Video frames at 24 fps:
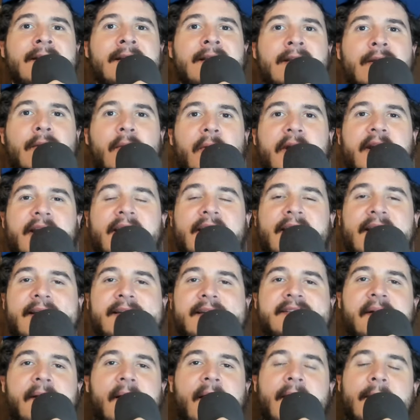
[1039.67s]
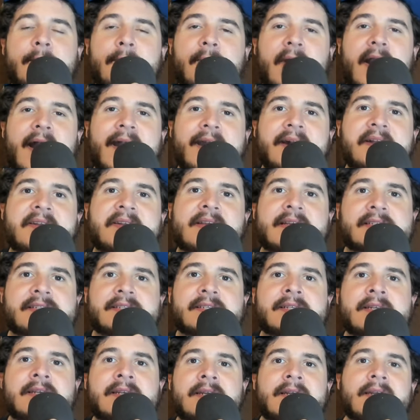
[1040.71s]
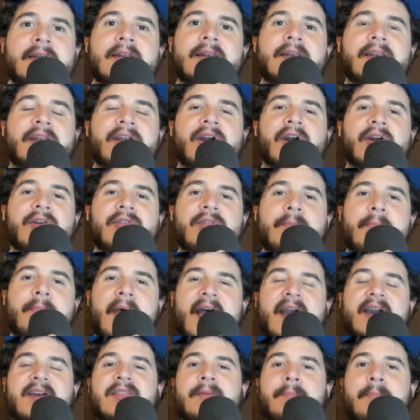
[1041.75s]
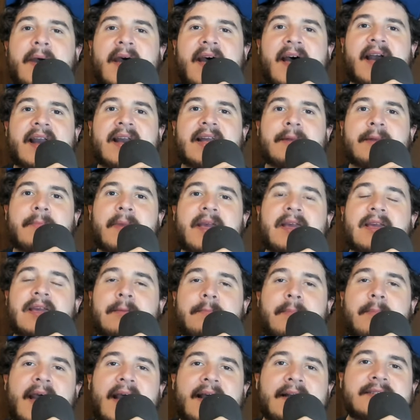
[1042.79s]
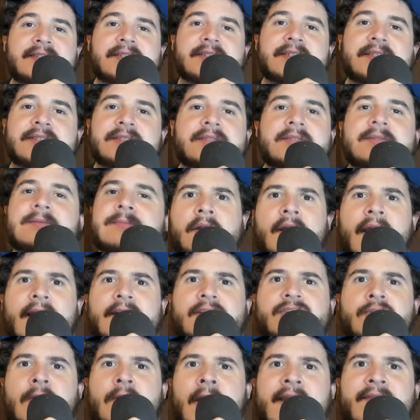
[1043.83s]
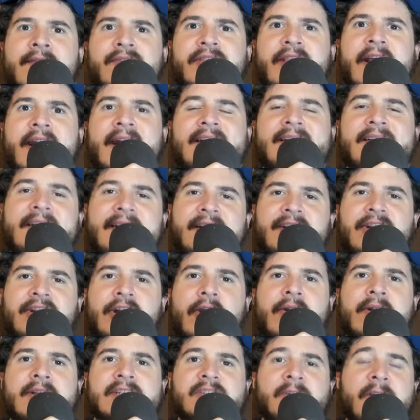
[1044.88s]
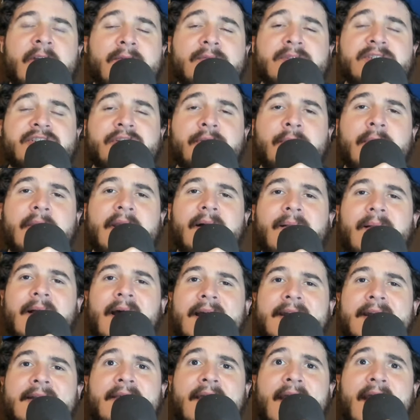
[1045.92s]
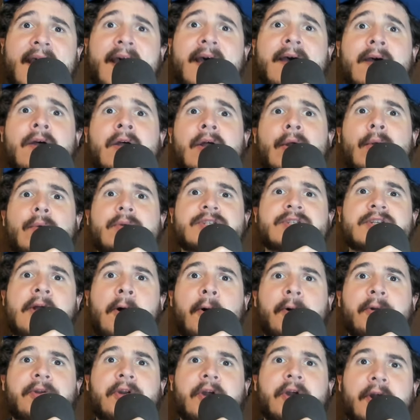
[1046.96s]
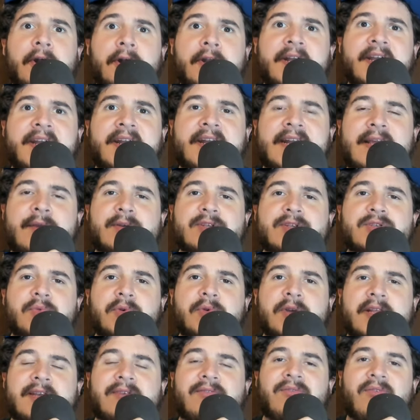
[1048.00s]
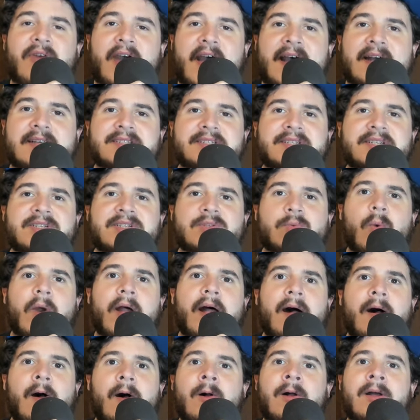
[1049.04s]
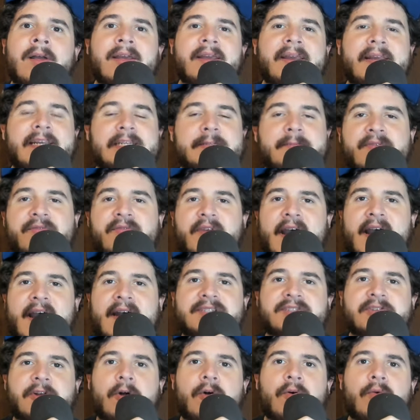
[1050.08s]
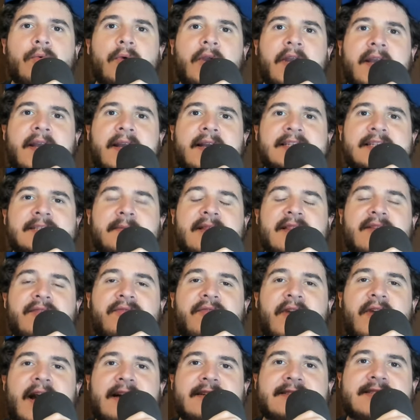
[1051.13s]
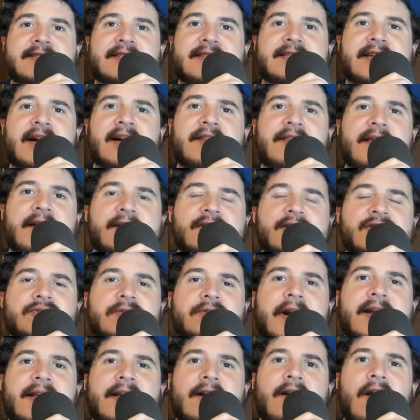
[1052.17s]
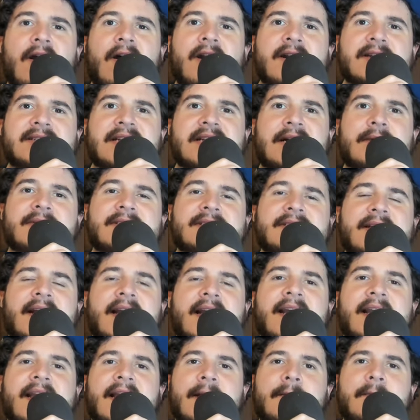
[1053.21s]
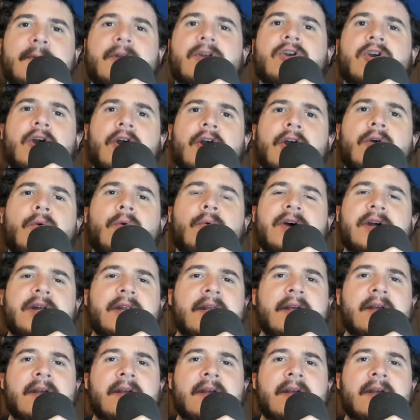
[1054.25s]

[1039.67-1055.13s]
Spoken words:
when he needs a lot of practice near the back of the pack and making passes. A driver that I did notice that was doing a lot of that was Colton Herta, and he was really fast as well. He's been fast all week. He's been the fastest out of the Andretti cars, I would say. Him and Kirkwood